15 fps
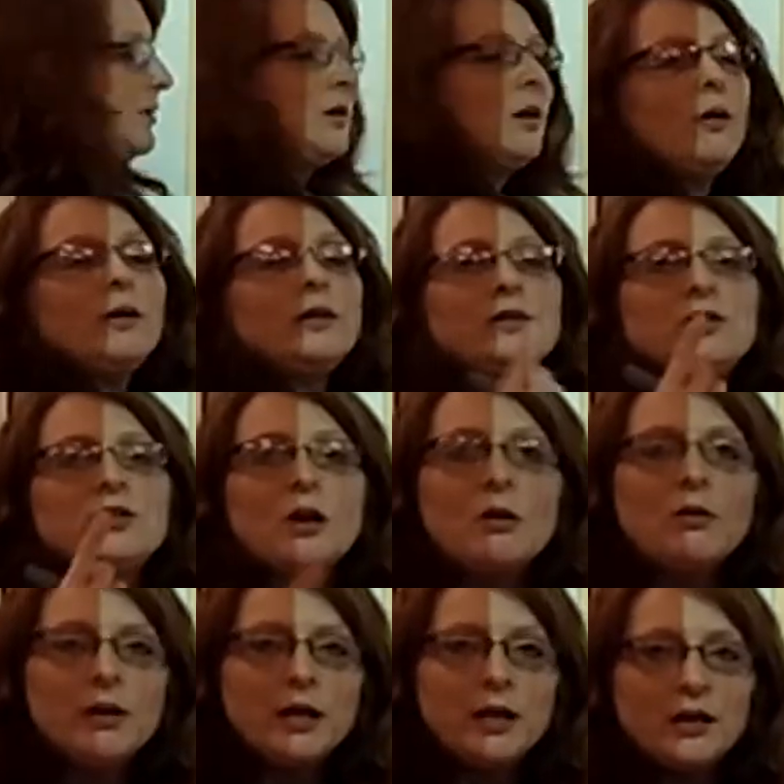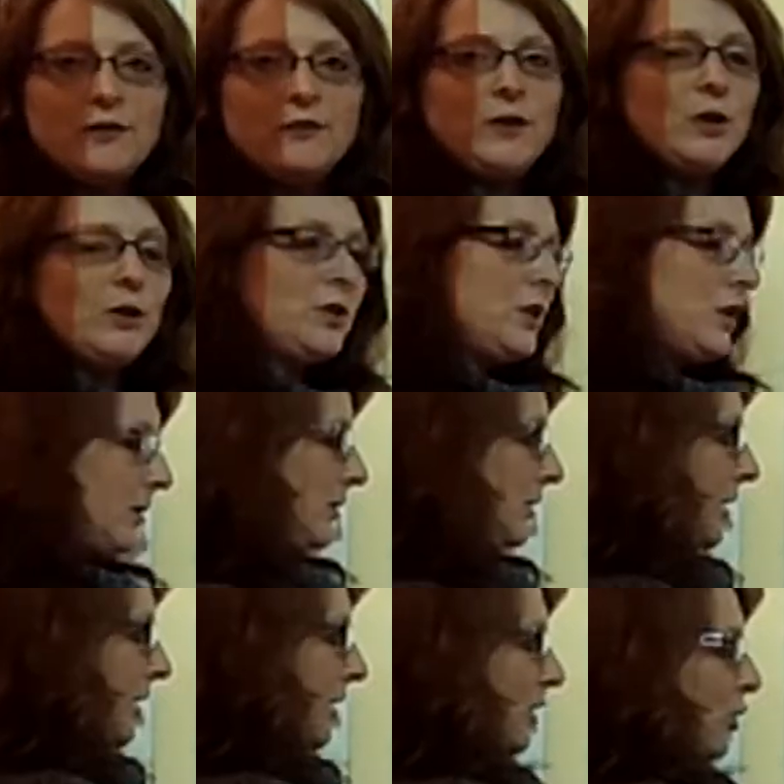So don't get confused here
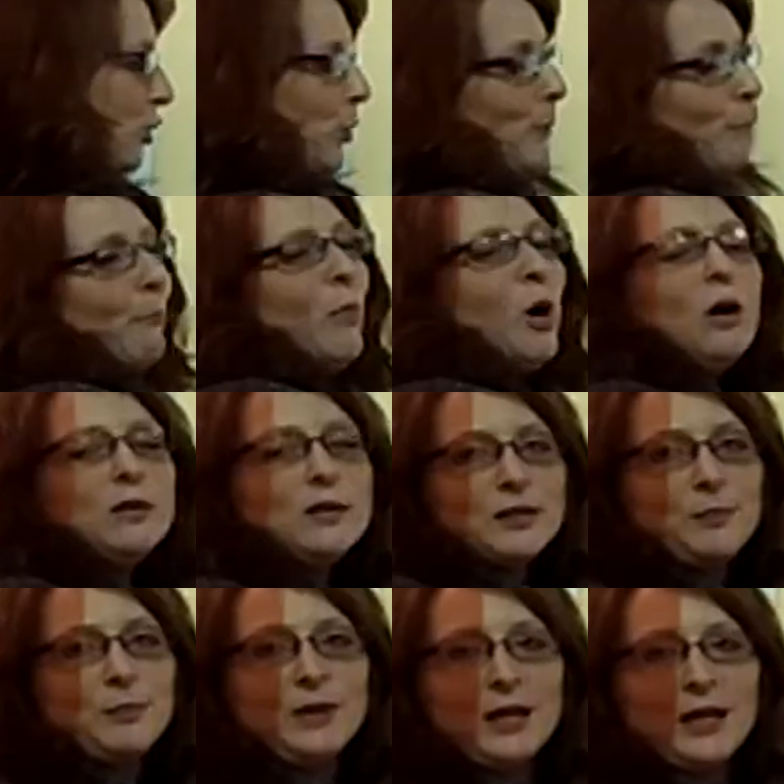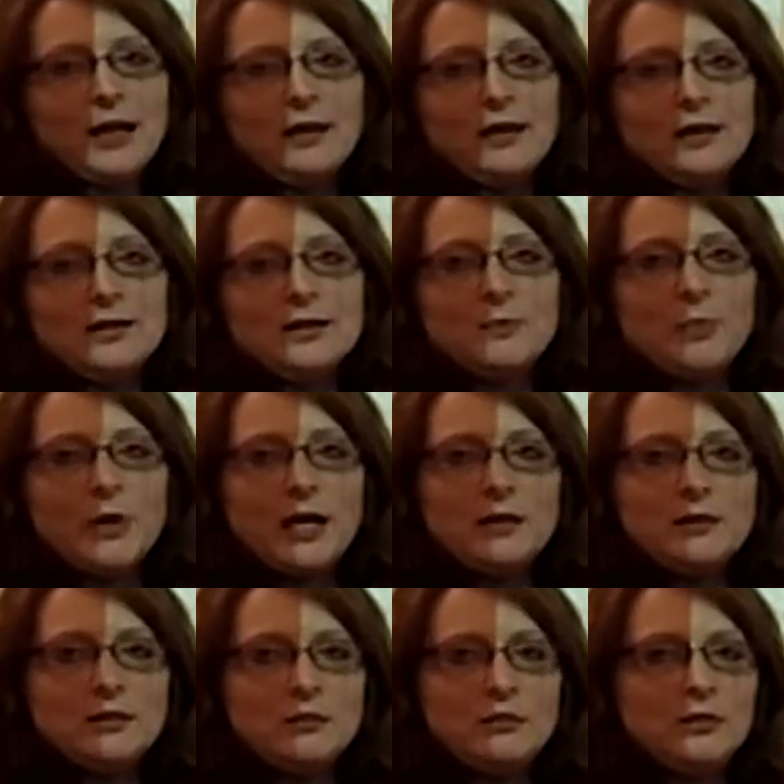thinking you're multiplying this
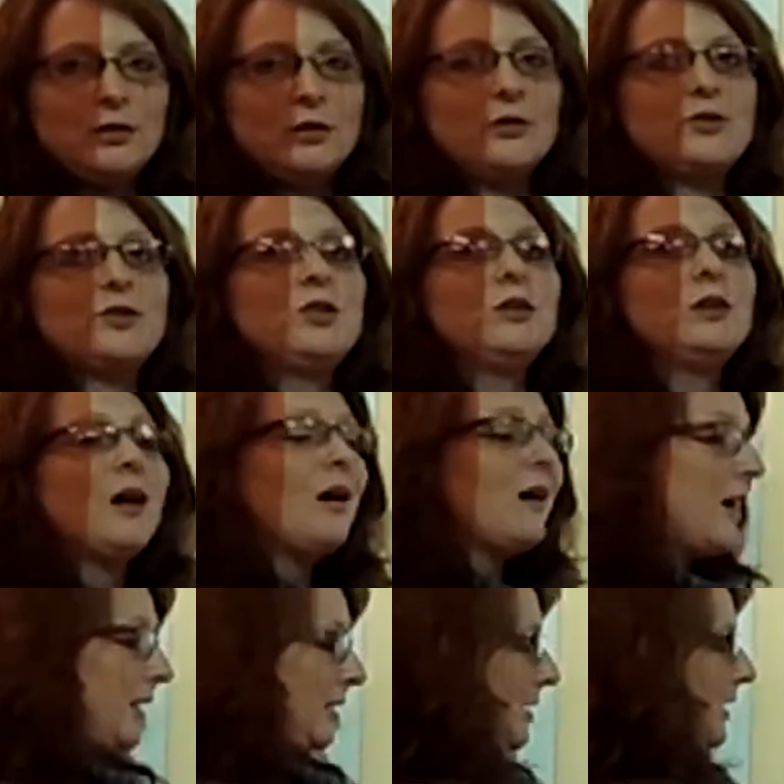by 2/3. You're not.